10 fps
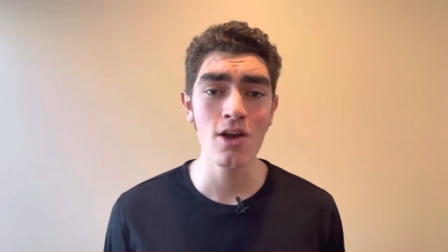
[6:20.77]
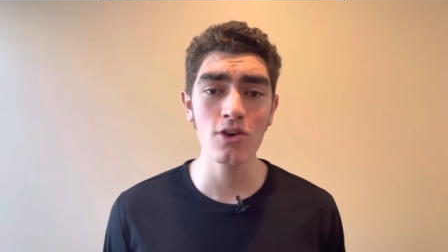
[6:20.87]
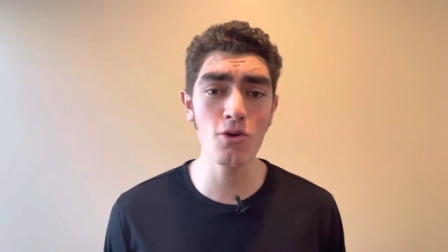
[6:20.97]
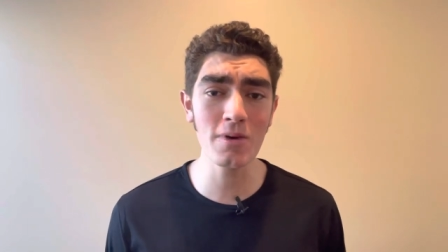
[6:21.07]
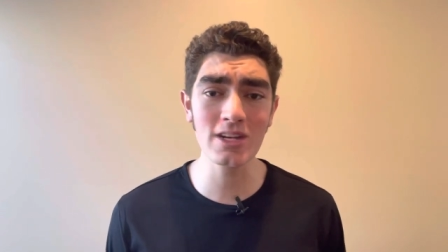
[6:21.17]

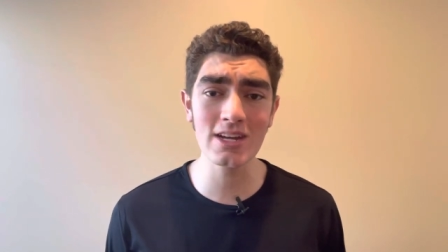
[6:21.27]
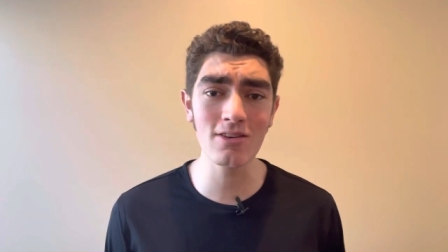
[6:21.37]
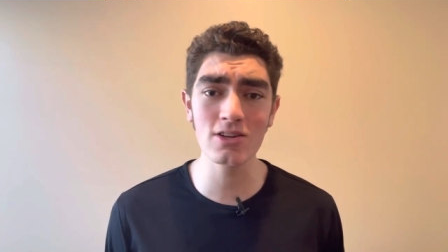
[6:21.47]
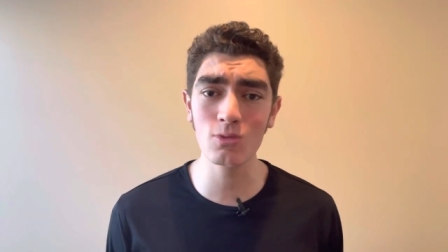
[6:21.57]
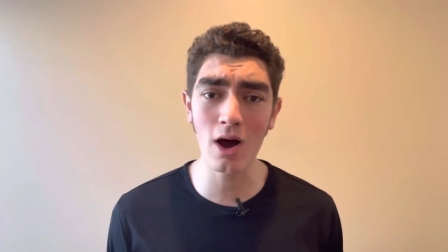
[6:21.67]
Cooper
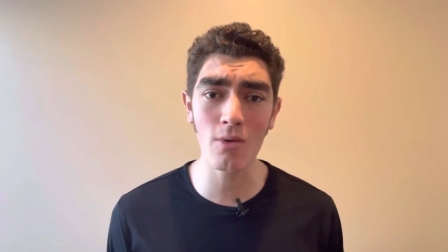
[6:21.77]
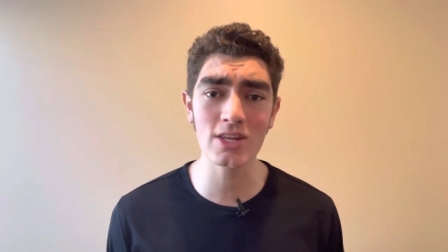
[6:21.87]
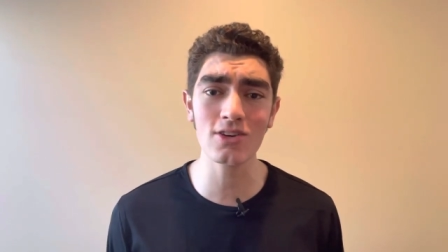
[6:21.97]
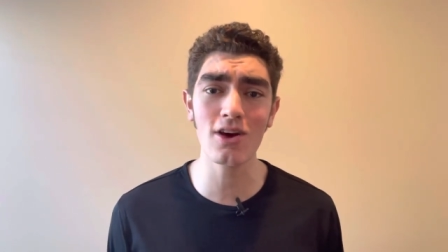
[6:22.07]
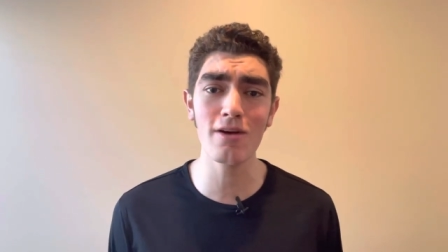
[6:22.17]
Teare as well. We
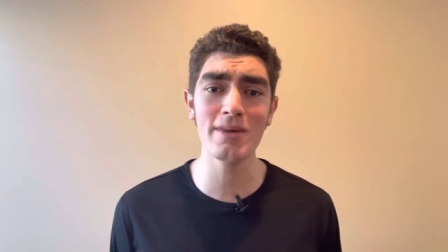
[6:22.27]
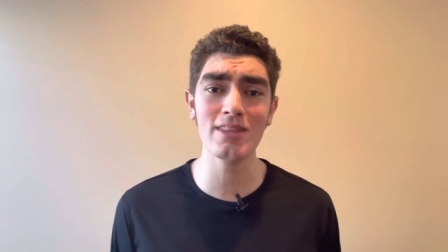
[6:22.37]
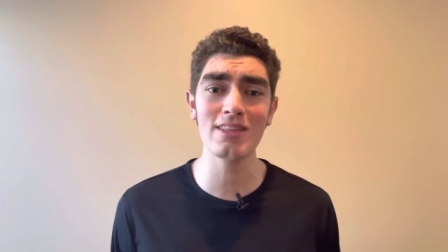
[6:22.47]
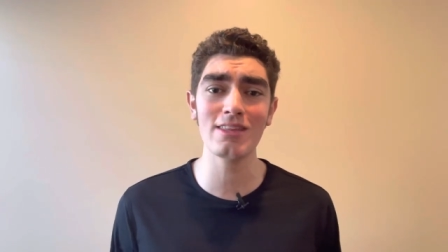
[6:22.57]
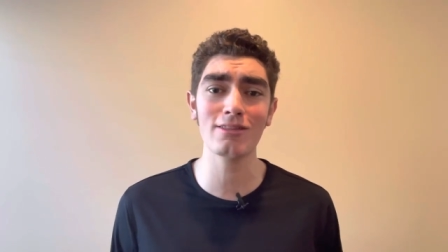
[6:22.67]
saw him
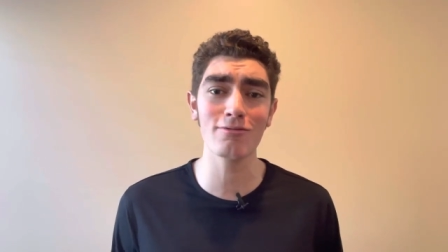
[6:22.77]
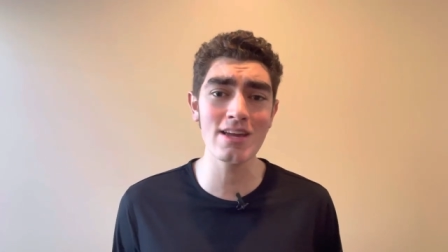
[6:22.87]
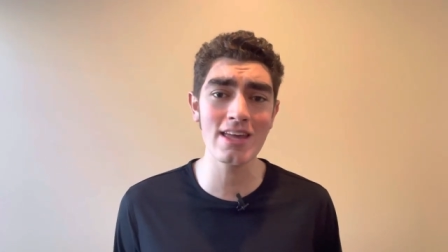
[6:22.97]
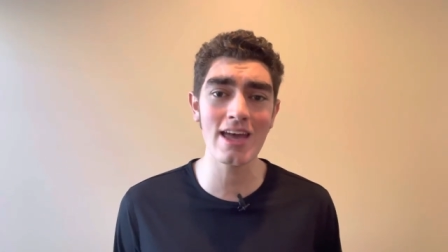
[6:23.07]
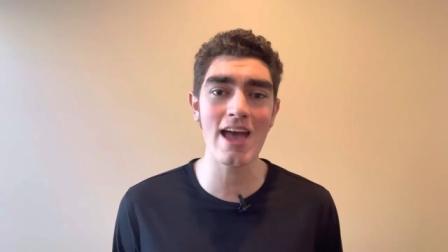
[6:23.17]
in the
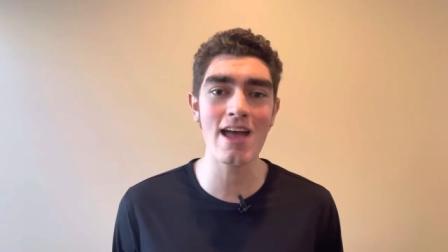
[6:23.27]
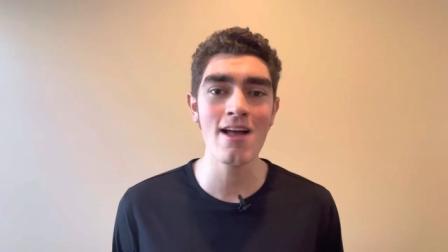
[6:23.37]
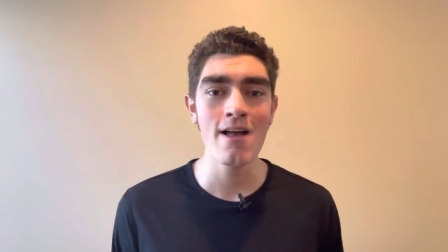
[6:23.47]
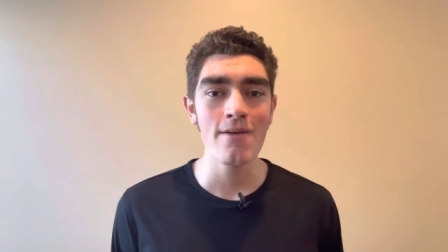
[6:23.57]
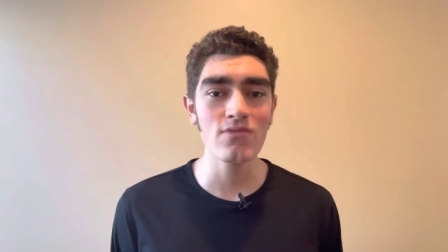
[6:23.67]
3K
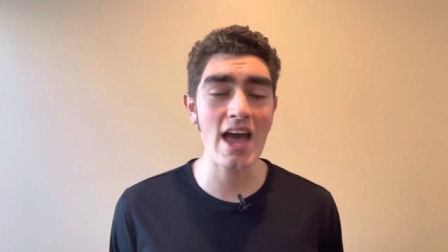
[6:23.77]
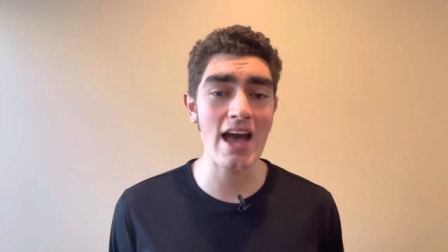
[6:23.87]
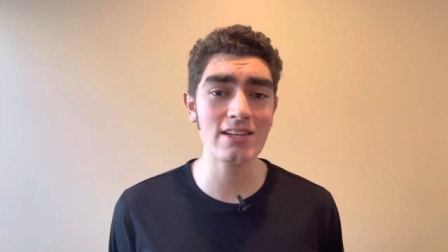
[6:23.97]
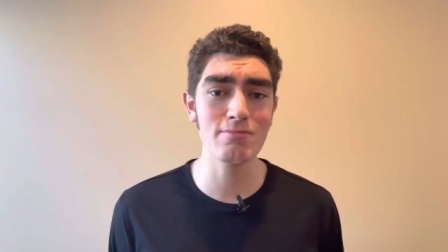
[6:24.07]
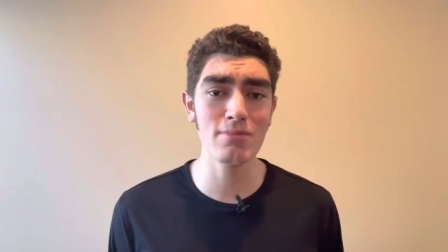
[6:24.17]

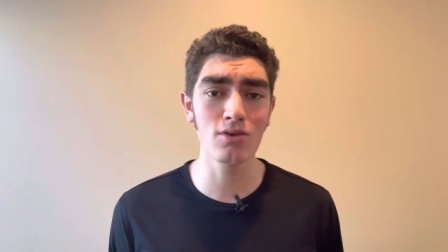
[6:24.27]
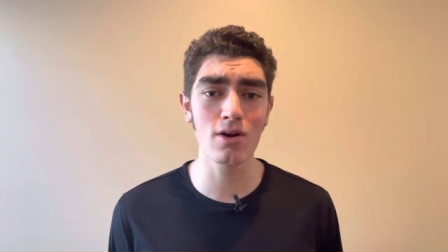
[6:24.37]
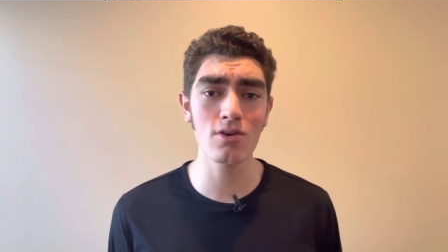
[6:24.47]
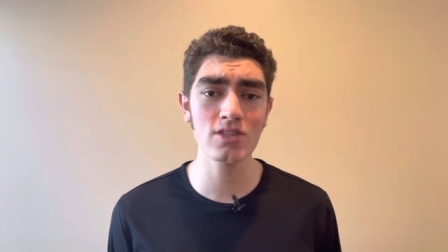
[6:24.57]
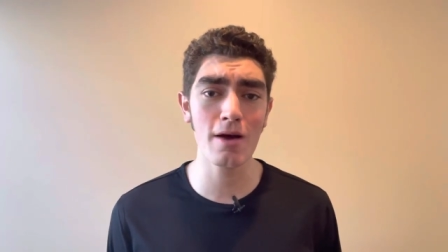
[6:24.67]
at
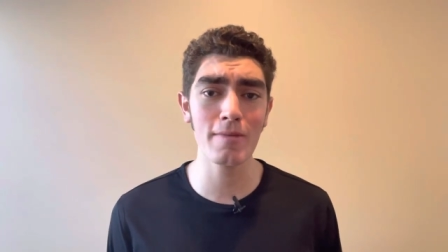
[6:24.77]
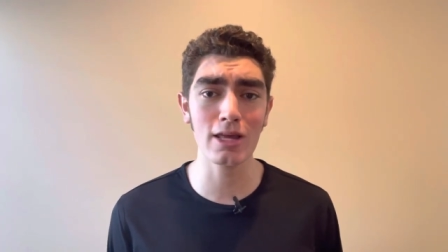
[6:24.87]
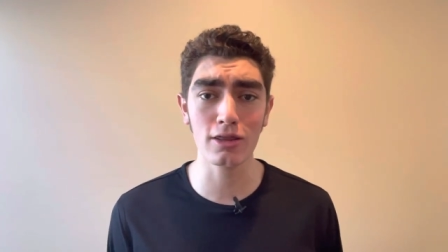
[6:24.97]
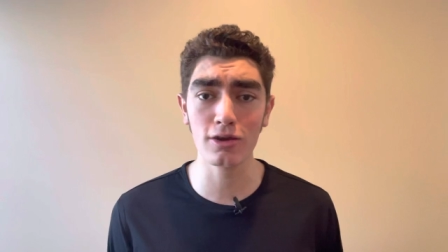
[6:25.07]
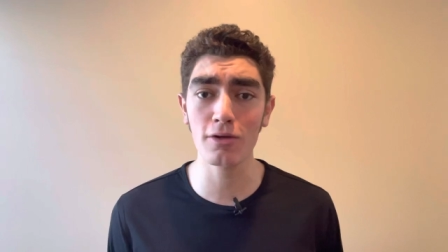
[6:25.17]
Millrose coming
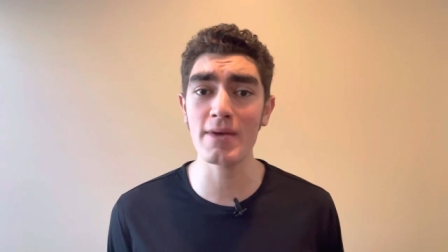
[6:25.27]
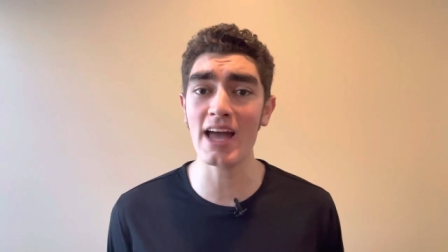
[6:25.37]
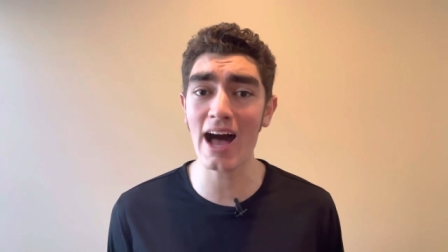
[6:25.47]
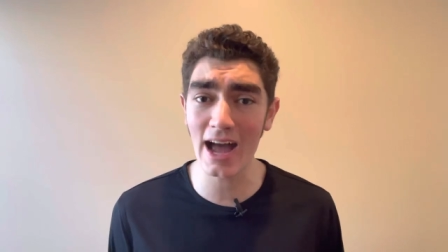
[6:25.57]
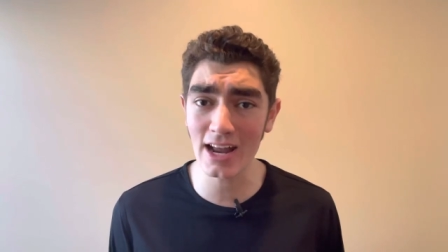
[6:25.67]
in third
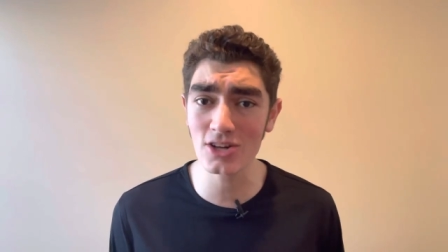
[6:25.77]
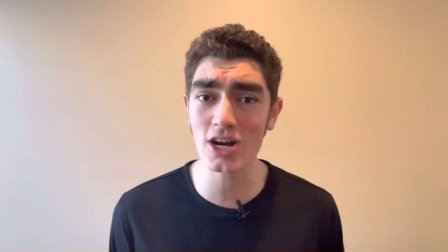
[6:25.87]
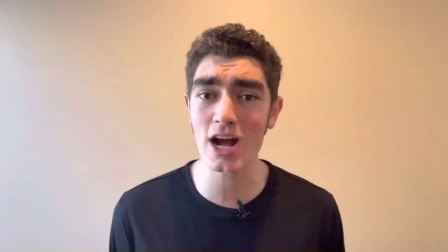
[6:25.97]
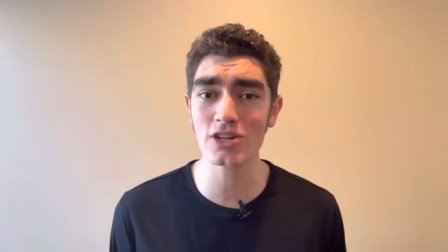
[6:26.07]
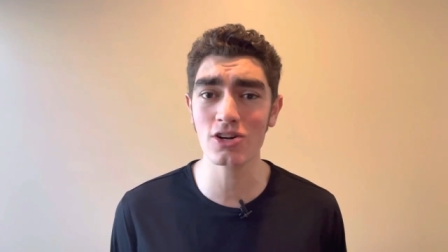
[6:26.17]
behind
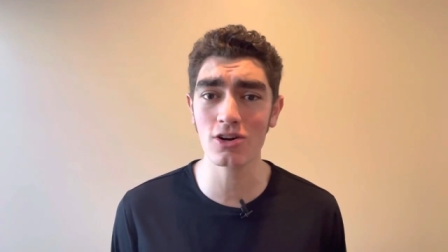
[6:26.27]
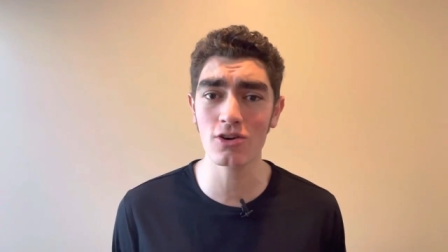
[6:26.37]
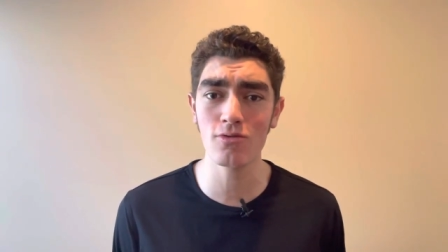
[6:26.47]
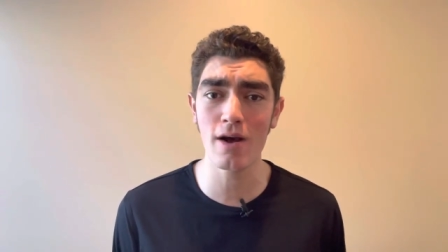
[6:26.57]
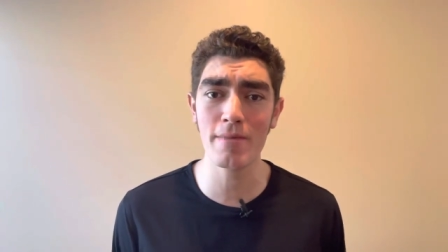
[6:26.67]
Josh Kerr,
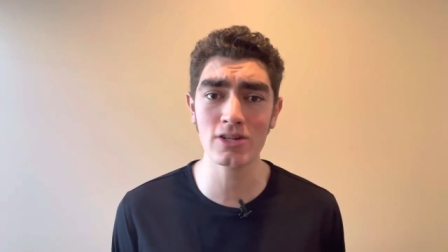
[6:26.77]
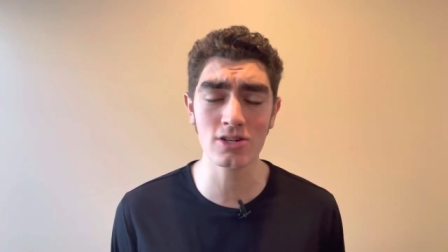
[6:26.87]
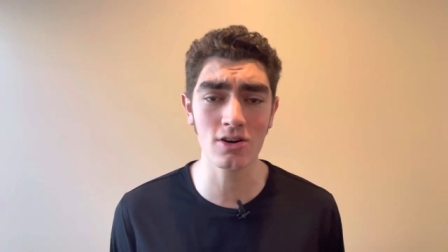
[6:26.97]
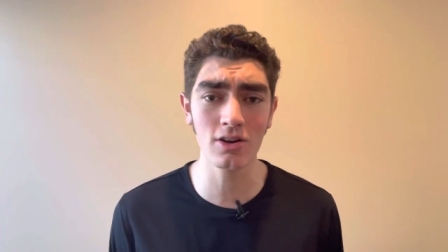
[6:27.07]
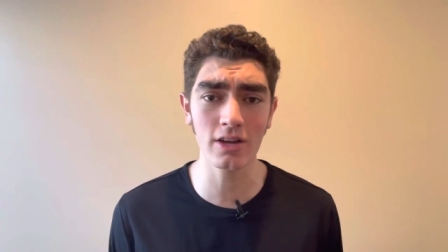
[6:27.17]
who I
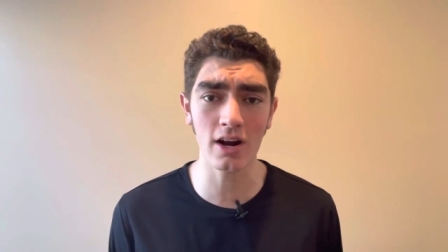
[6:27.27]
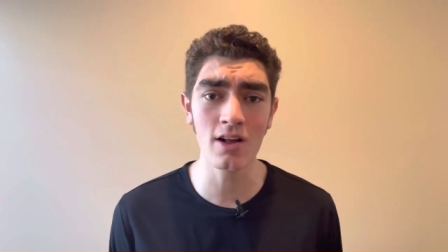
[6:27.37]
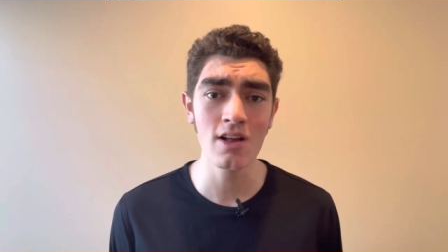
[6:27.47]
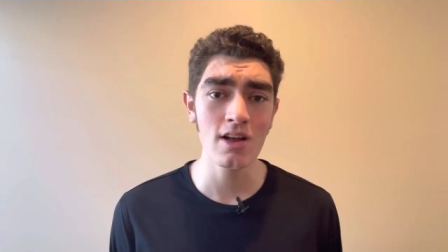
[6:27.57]
mentioned earlier.